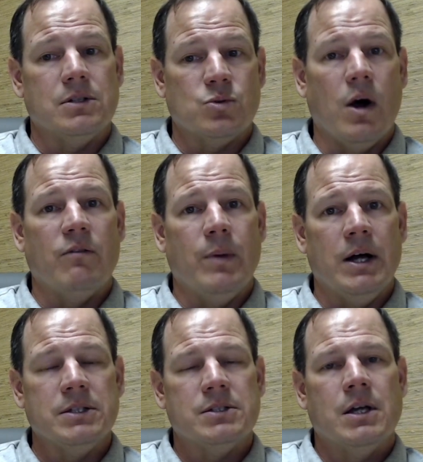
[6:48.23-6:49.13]
the 12
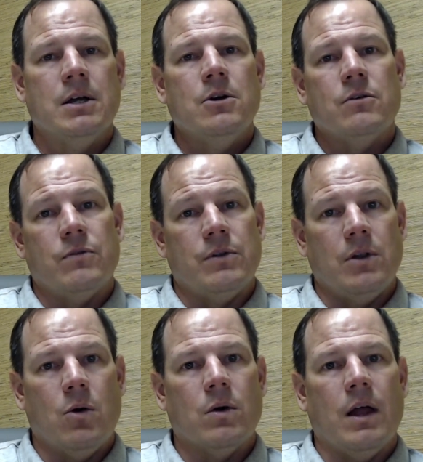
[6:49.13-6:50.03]
months for the
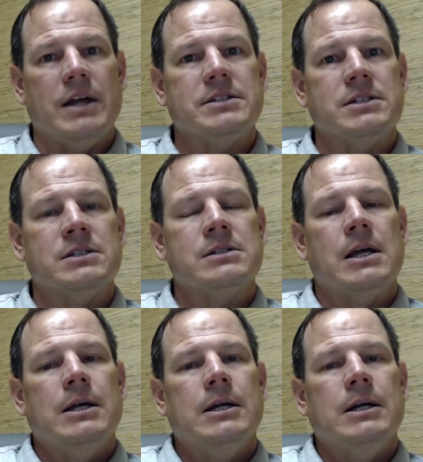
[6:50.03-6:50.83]
lower license